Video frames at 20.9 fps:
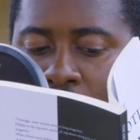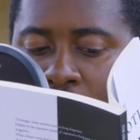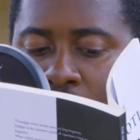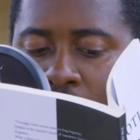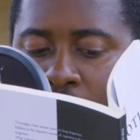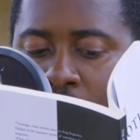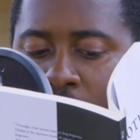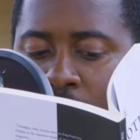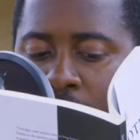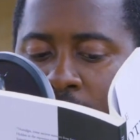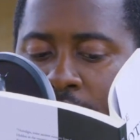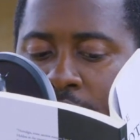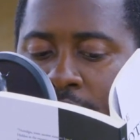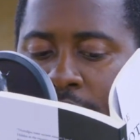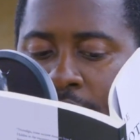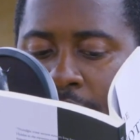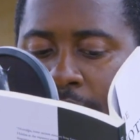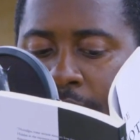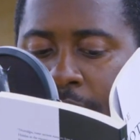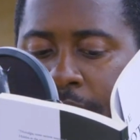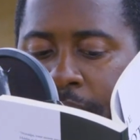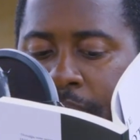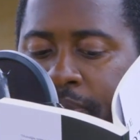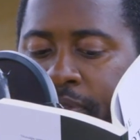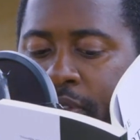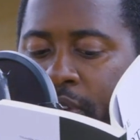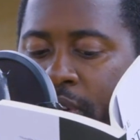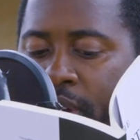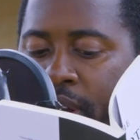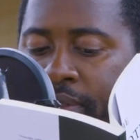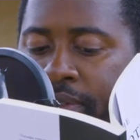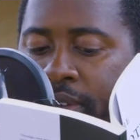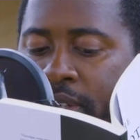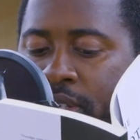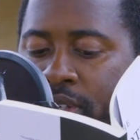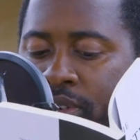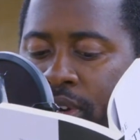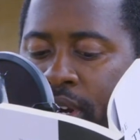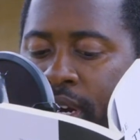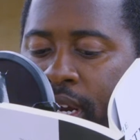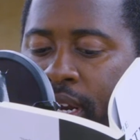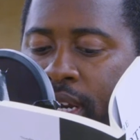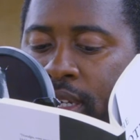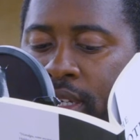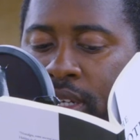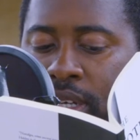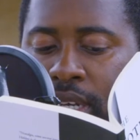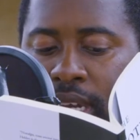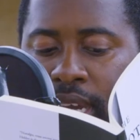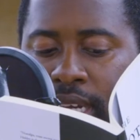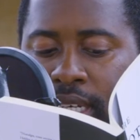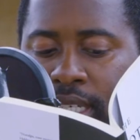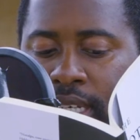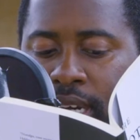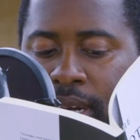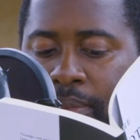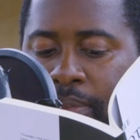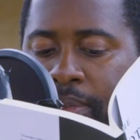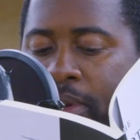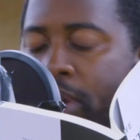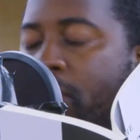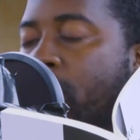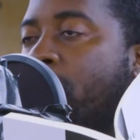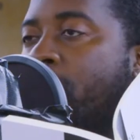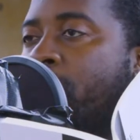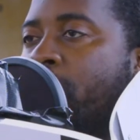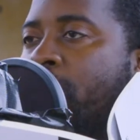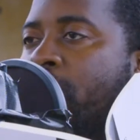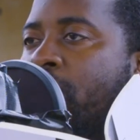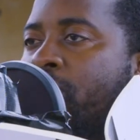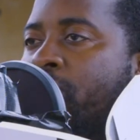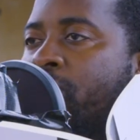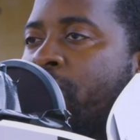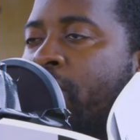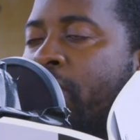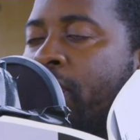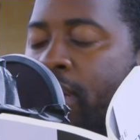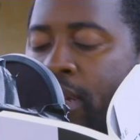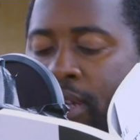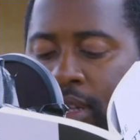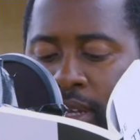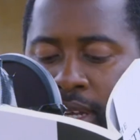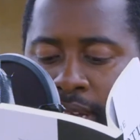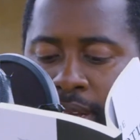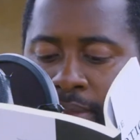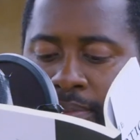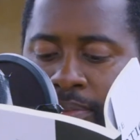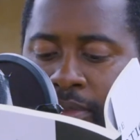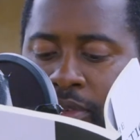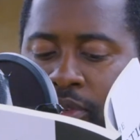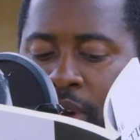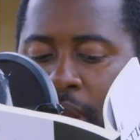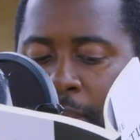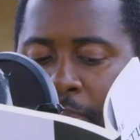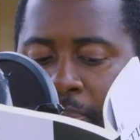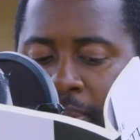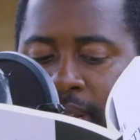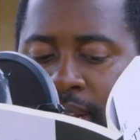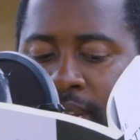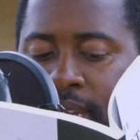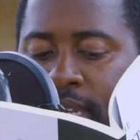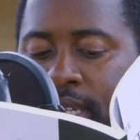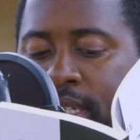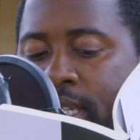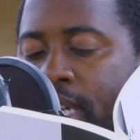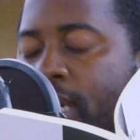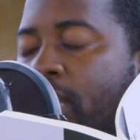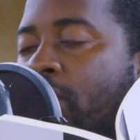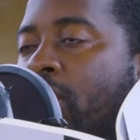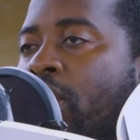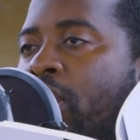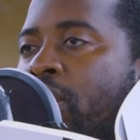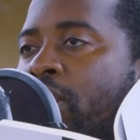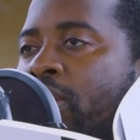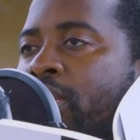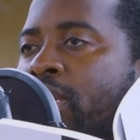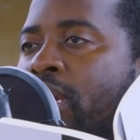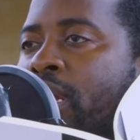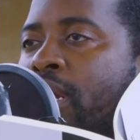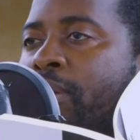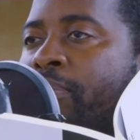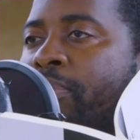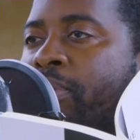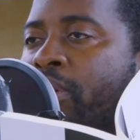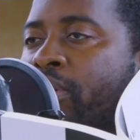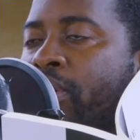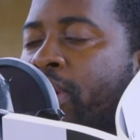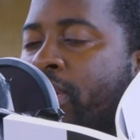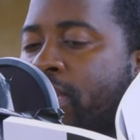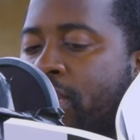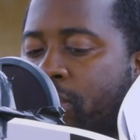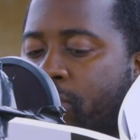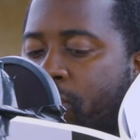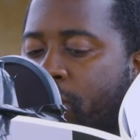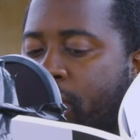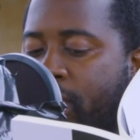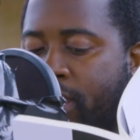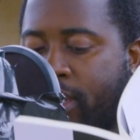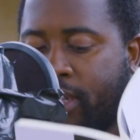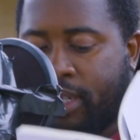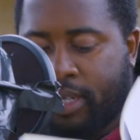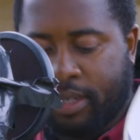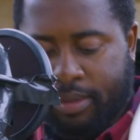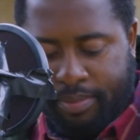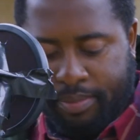who could be forever struggling to catch up with the rapidly technologically progressing world.